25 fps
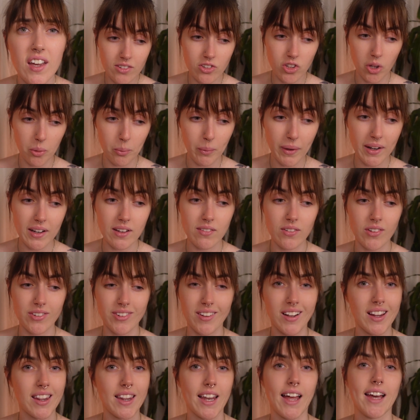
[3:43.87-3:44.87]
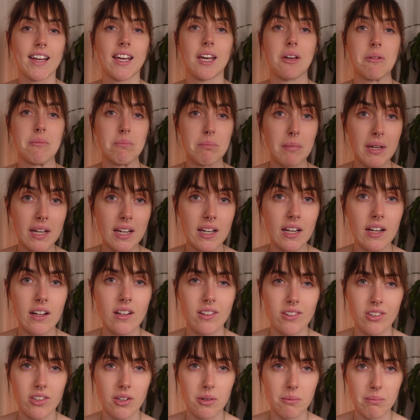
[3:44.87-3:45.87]
So many of us are lacking meaning,
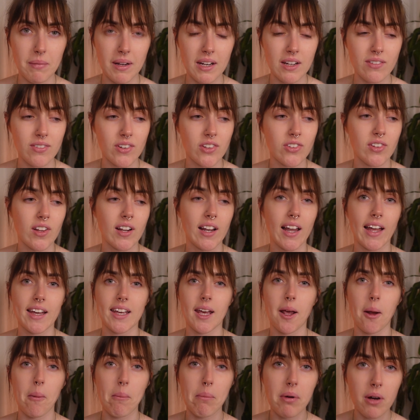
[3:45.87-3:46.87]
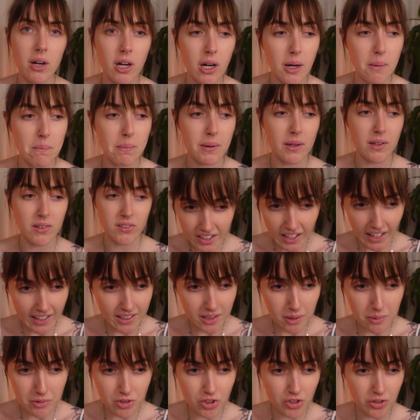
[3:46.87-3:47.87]
so many of us are lacking purpose, and
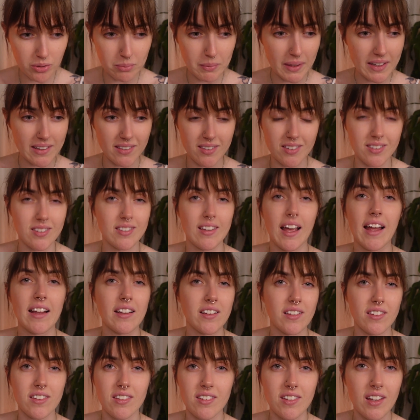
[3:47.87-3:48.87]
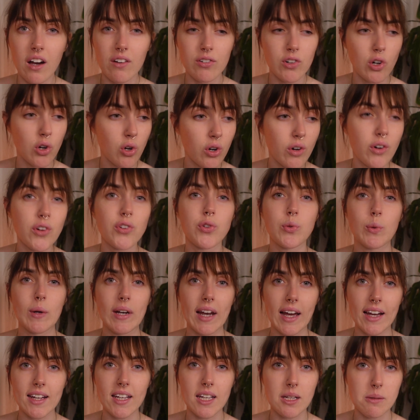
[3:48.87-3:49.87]
it just makes sense. Of course we're
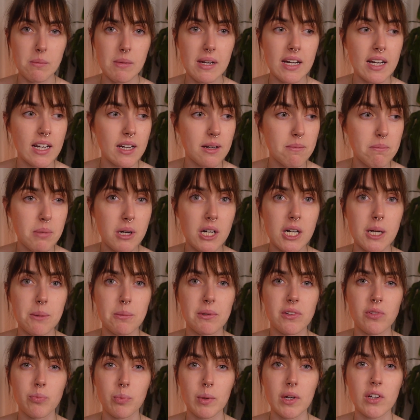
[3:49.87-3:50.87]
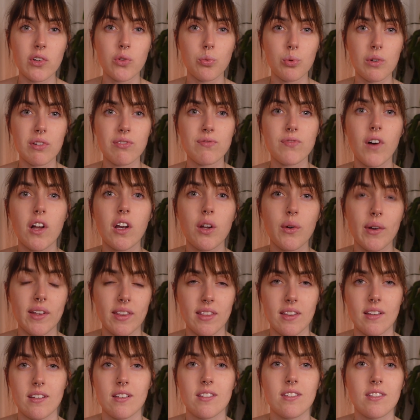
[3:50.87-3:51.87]
lacking meaning and purpose because we're following
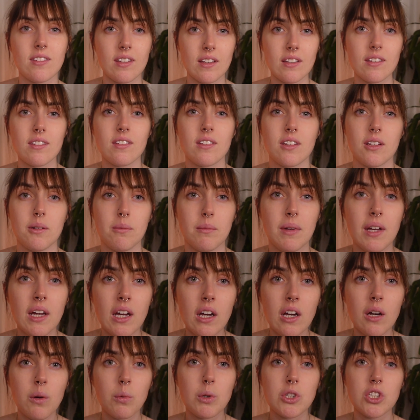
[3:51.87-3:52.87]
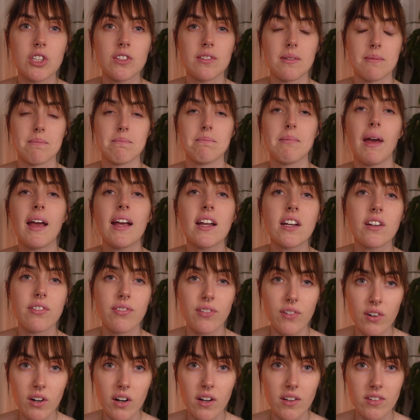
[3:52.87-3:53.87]
this system which isn't made
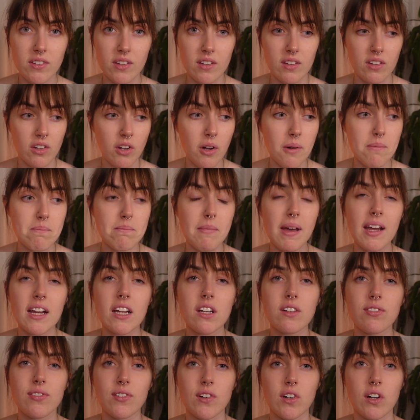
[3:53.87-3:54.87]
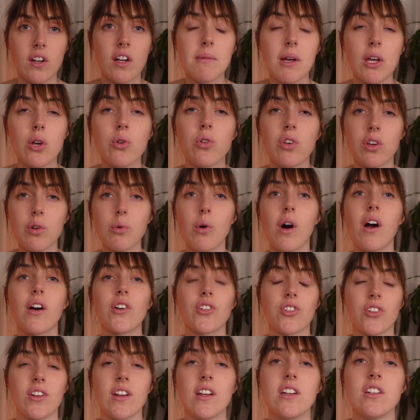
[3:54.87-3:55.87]
for us. It's not made for who you are
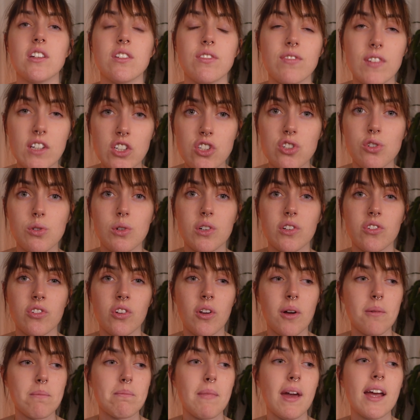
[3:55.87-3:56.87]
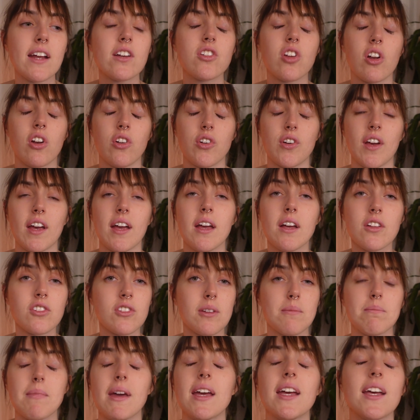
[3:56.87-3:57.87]
as an individual. It's not made to look
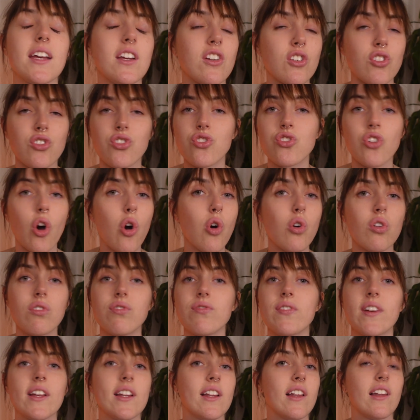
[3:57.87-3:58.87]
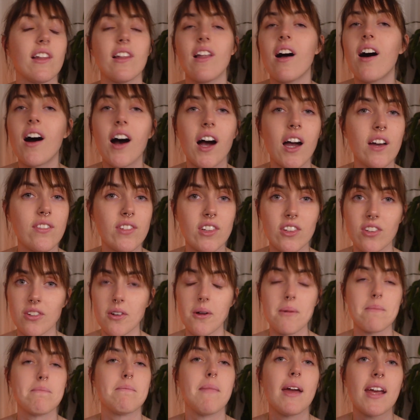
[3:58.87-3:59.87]
to make your soul feel alive. It's
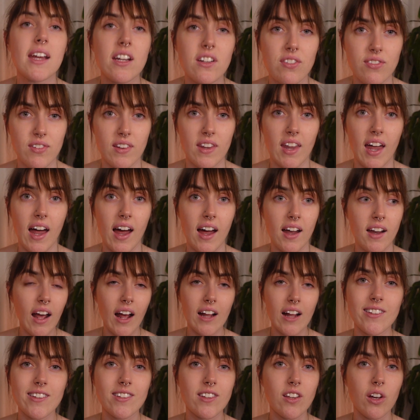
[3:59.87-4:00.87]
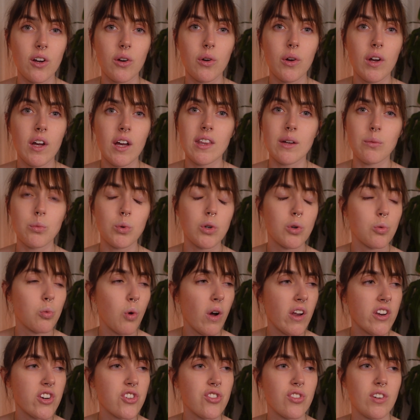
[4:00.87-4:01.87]
not made for that. so then we're
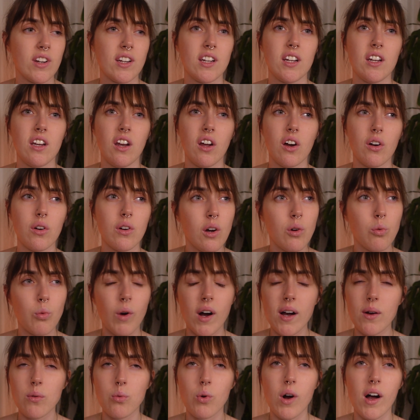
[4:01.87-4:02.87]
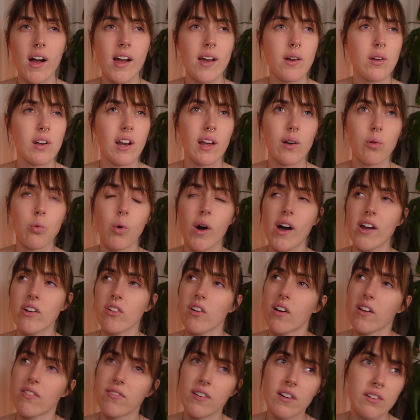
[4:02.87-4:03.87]
wondering, you know, why, why, like, why
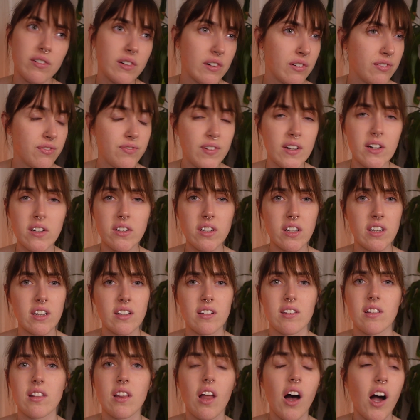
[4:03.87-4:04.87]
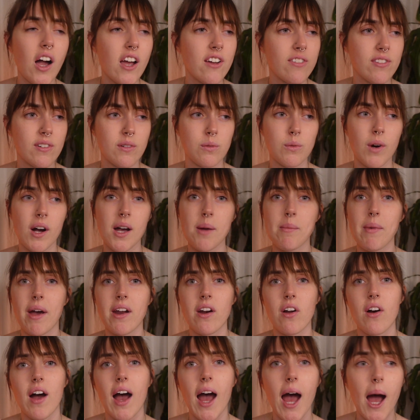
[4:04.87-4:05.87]
don't I feel fulfilled in this life? And why am I
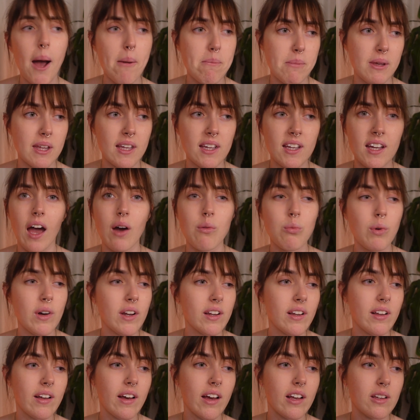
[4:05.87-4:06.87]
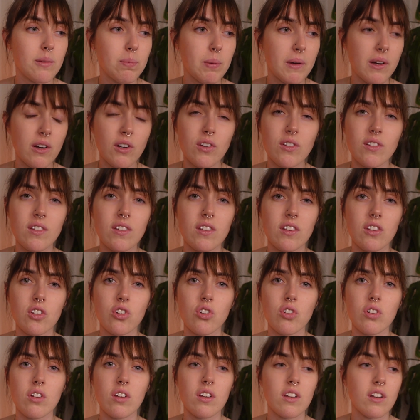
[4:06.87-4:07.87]
not happy? And well, it's because
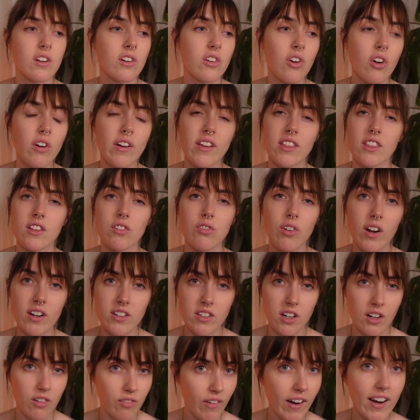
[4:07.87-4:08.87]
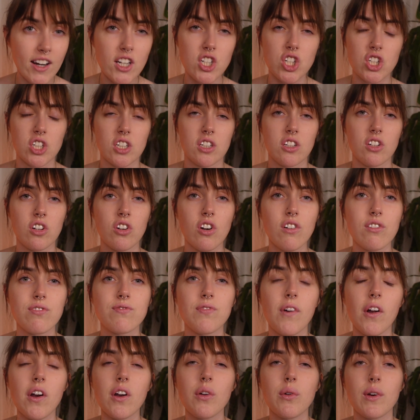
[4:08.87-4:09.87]
you're you're not in the right direction. You're not
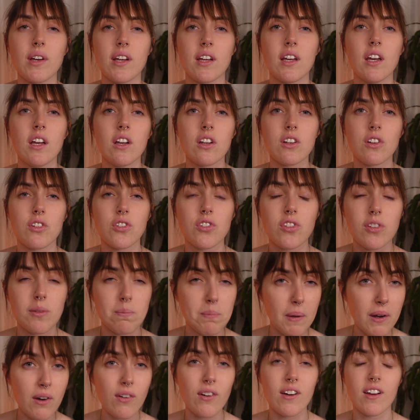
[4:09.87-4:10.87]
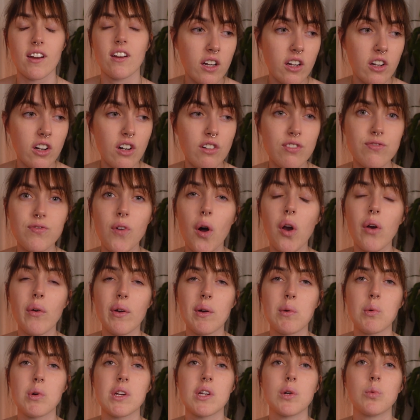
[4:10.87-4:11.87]
following your spirit. You're not
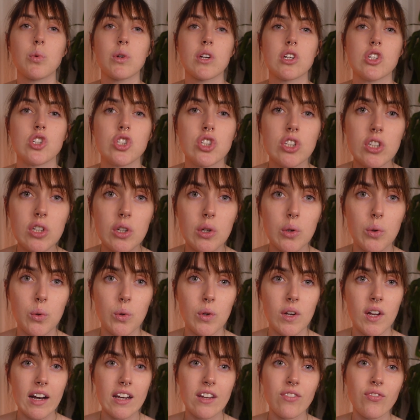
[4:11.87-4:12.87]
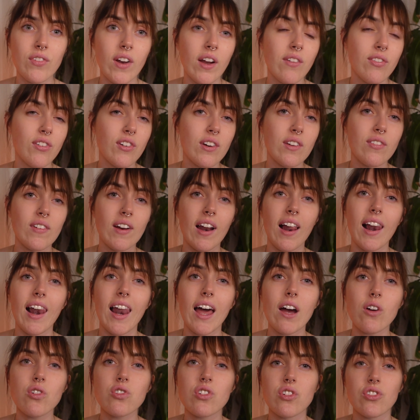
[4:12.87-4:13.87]
following what you want to do. And you've never even
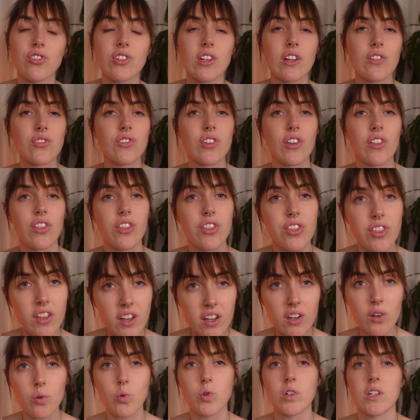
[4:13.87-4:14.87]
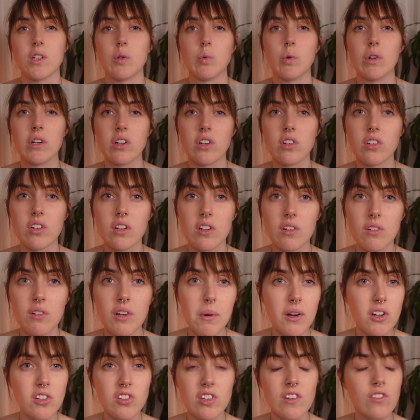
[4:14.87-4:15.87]
allowed yourself to think what you want to do
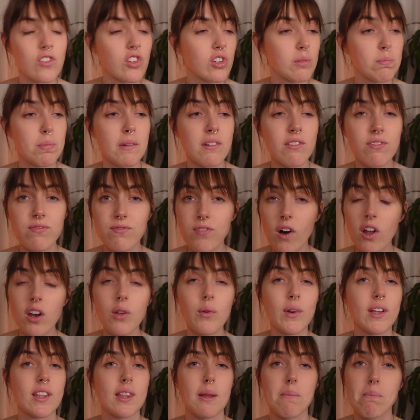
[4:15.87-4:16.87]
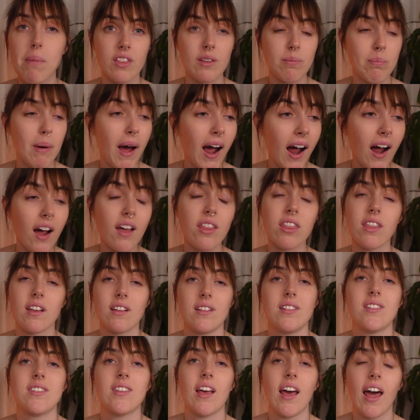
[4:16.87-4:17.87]
because you've just been following the, the path that
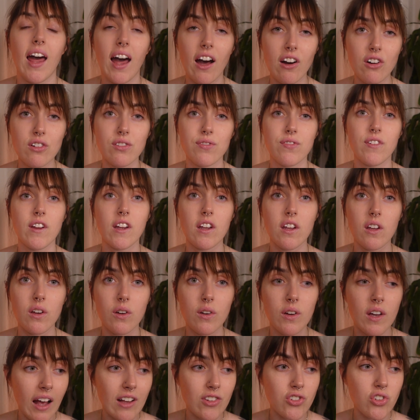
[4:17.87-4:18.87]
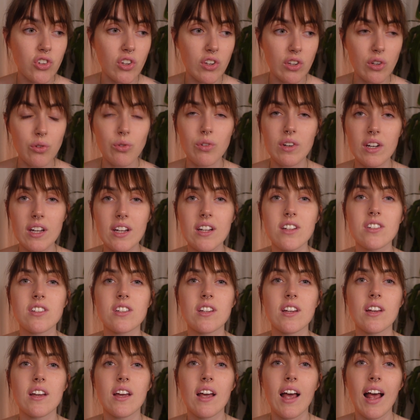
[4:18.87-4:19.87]
is set out for you. And so you need
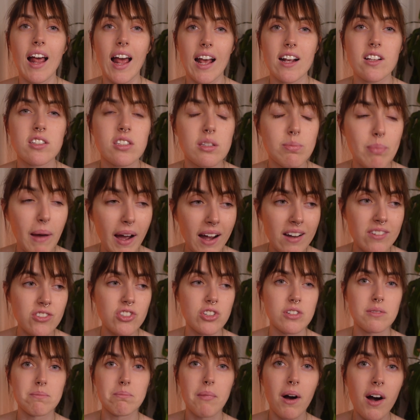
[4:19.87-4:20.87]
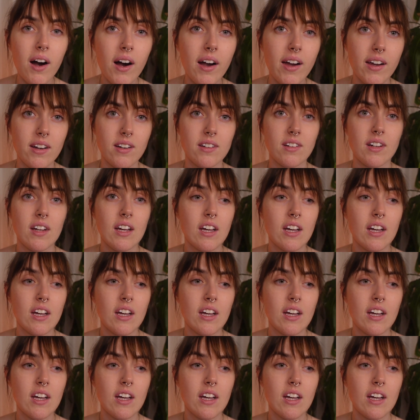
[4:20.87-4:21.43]
to expand your mind.